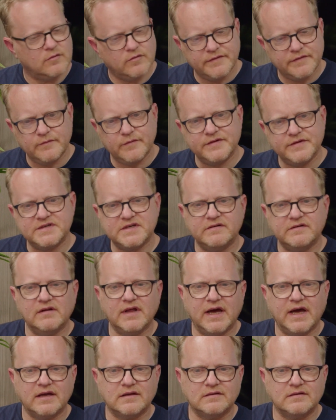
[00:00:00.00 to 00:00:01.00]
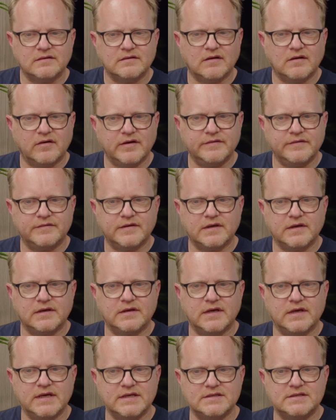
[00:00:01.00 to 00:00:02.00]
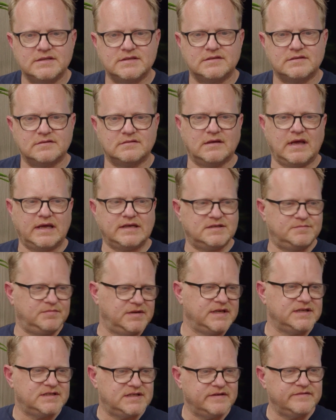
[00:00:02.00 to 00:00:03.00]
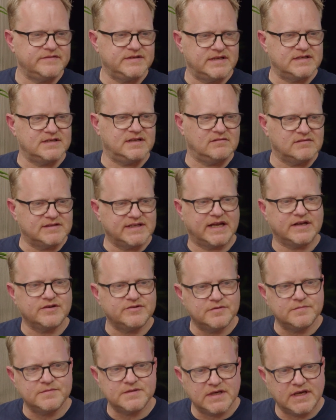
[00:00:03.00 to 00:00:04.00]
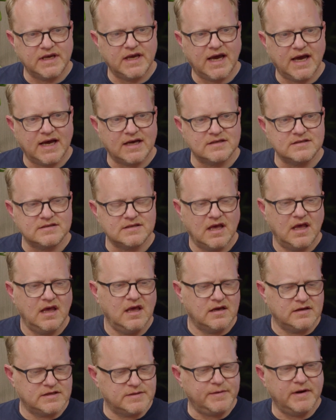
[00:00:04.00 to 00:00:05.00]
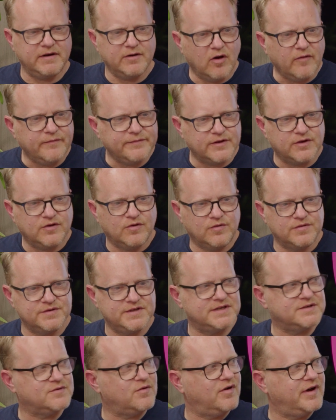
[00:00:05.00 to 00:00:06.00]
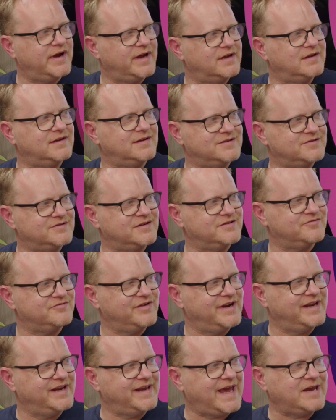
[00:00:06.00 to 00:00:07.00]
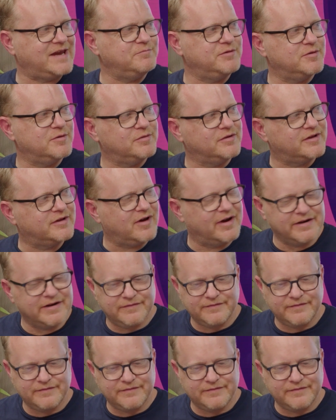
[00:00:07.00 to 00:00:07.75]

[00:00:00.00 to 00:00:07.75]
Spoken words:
With Tyrrell Hatton, I think his expletives, these little tantrums that he has, but apparently off the course, he's a really amiable kind of.